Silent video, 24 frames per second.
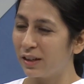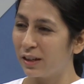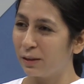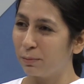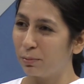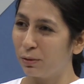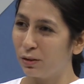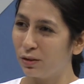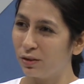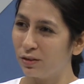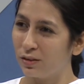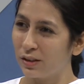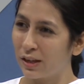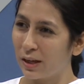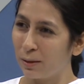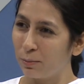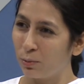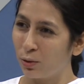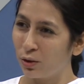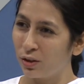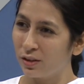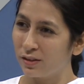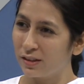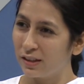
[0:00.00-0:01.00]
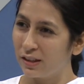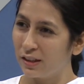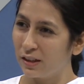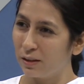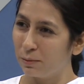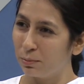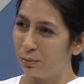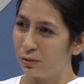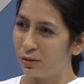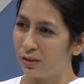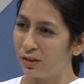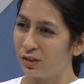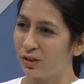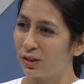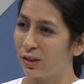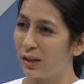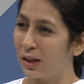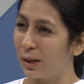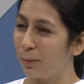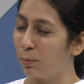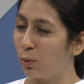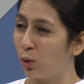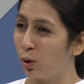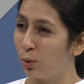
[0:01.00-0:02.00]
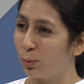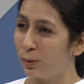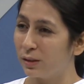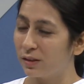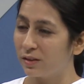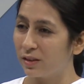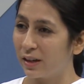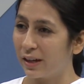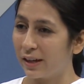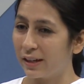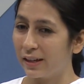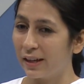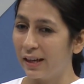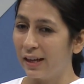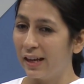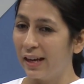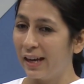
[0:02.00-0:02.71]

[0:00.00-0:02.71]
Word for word: right, because I'm on a senior position, I'm always right.